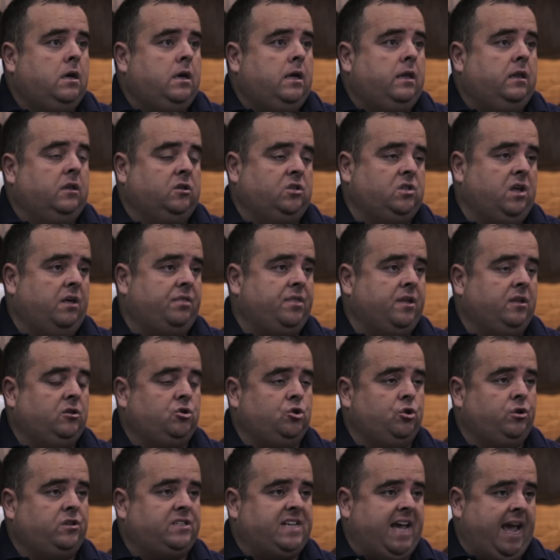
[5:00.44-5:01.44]
There's nothing
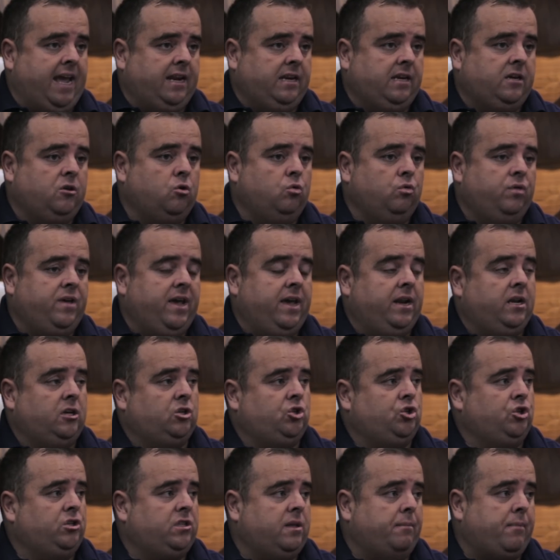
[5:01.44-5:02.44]
too technical there.
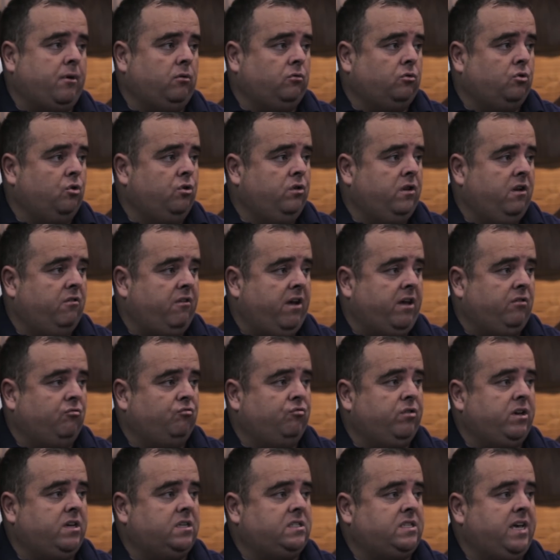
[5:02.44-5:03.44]
It's just about doing the right
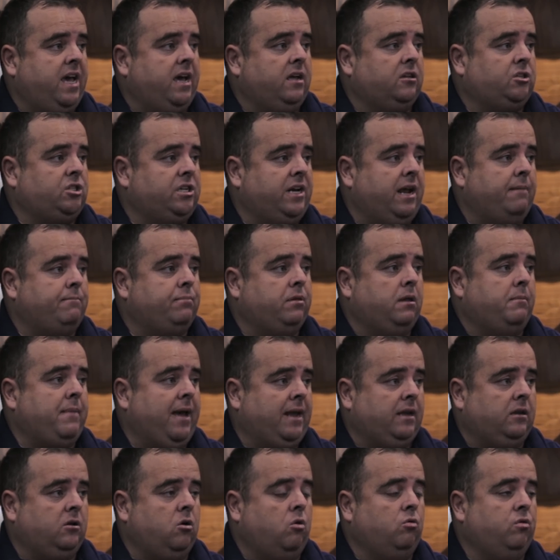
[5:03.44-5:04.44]
research and
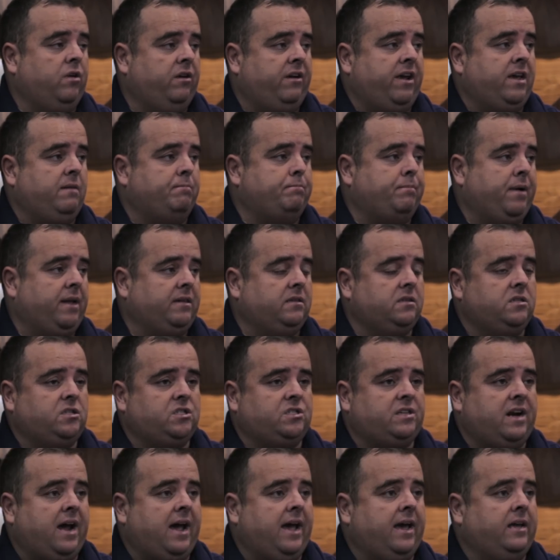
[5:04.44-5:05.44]
implementing all the right bidding
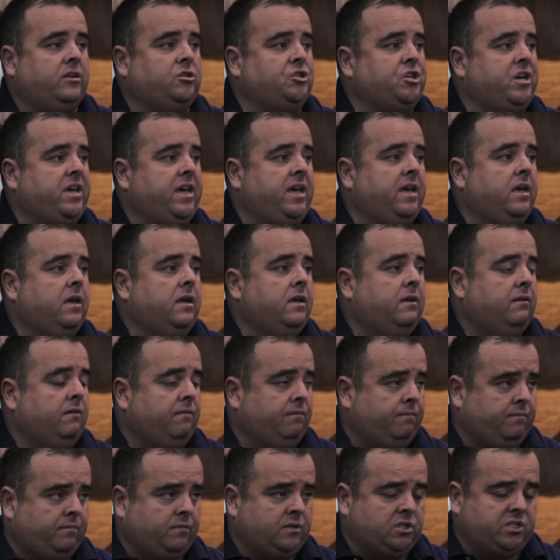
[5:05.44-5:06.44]
strategy,
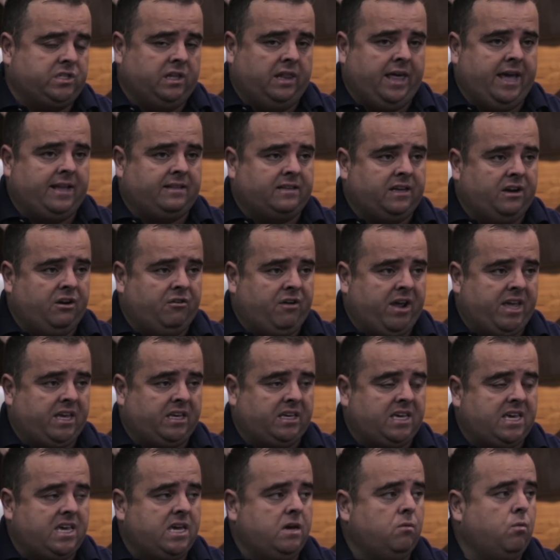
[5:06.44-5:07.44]
selecting the right
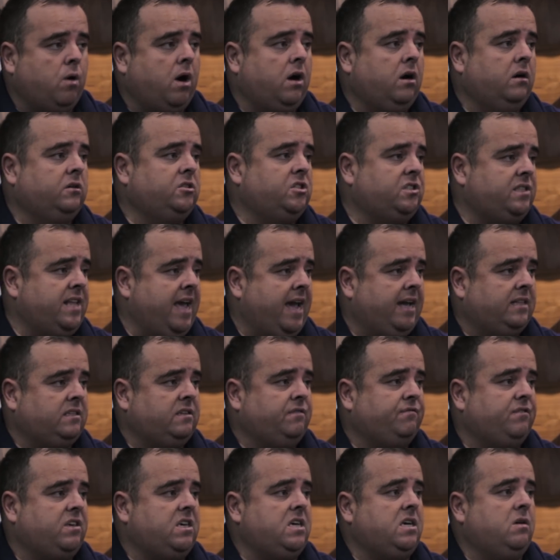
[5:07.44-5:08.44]
keywords,
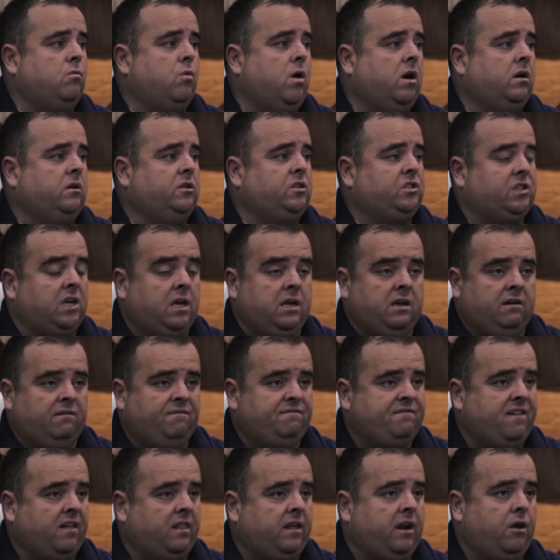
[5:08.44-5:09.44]
negative keywords,
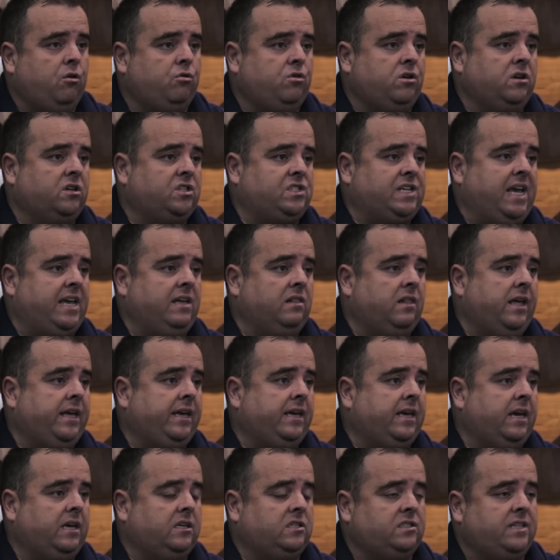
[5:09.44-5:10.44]
filling out your site
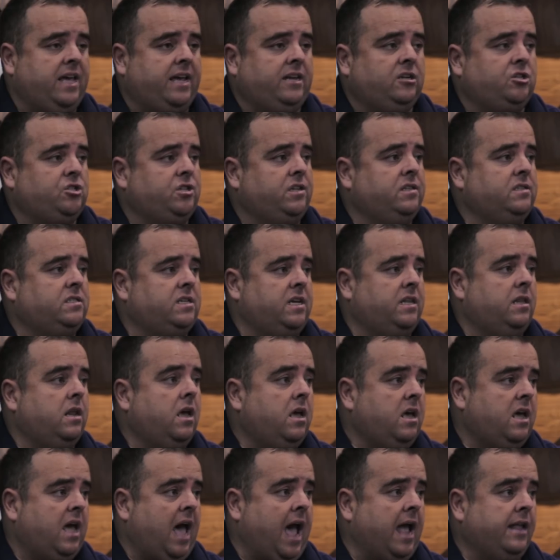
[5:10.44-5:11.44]
link extensions,
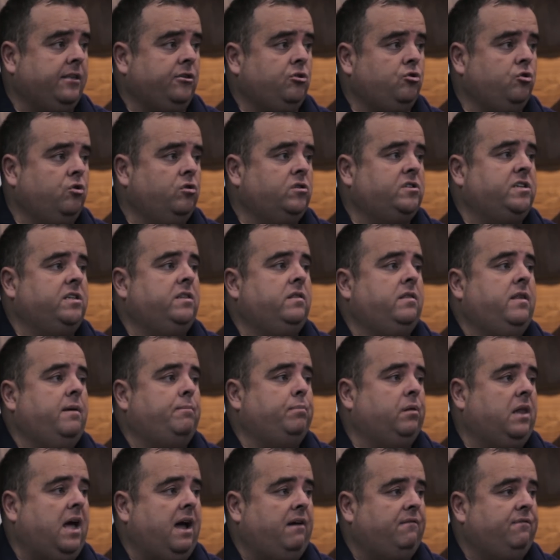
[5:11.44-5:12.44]
and using the
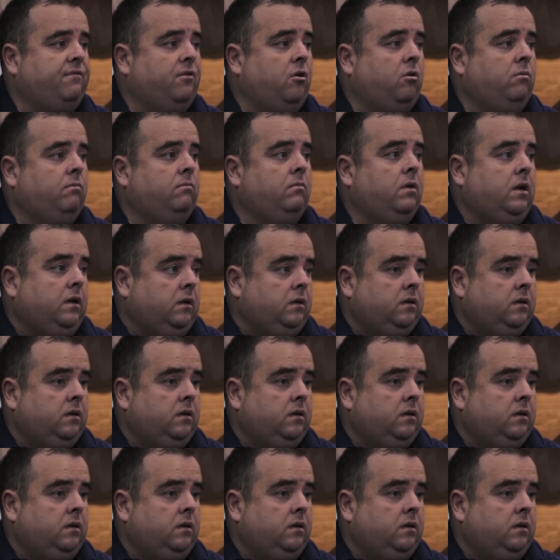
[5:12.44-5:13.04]
platform